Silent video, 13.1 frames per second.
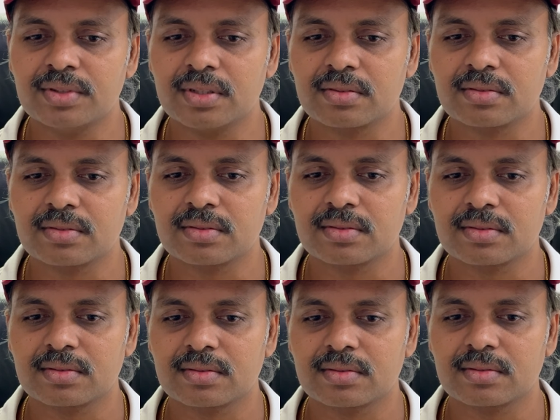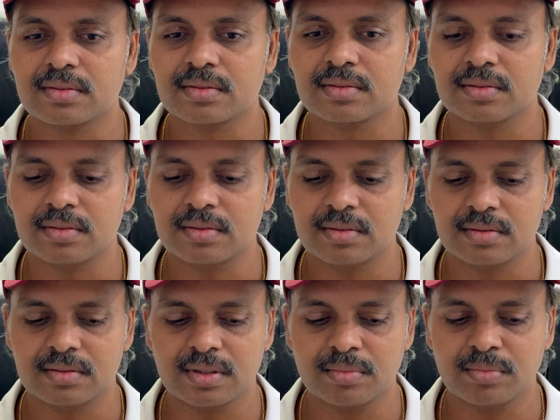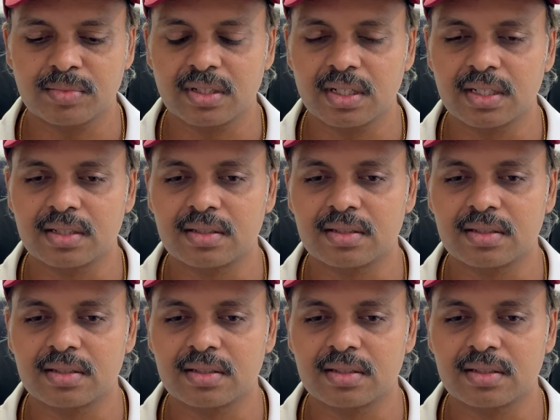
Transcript: this, something like,